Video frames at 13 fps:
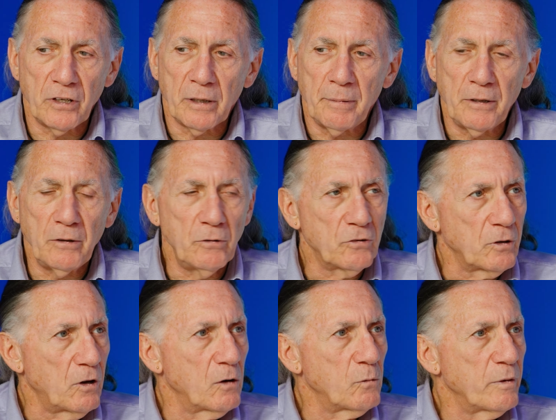that can be used
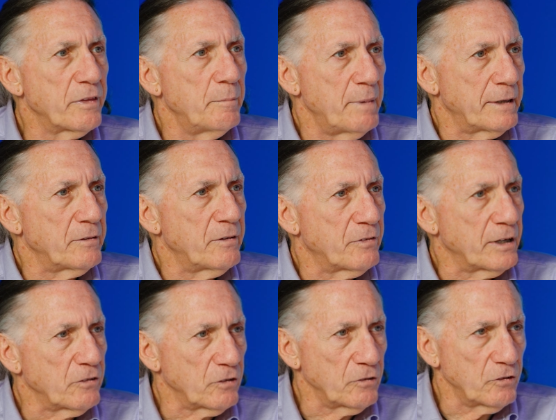along with embedded
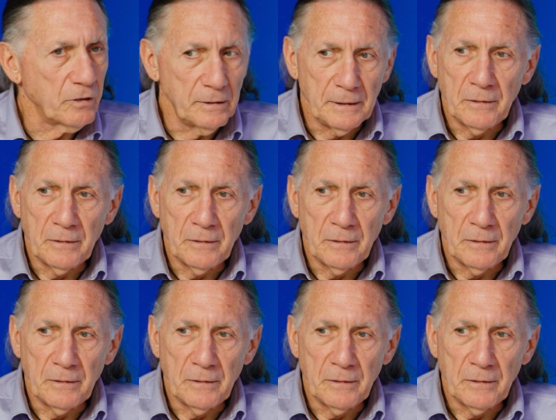devices,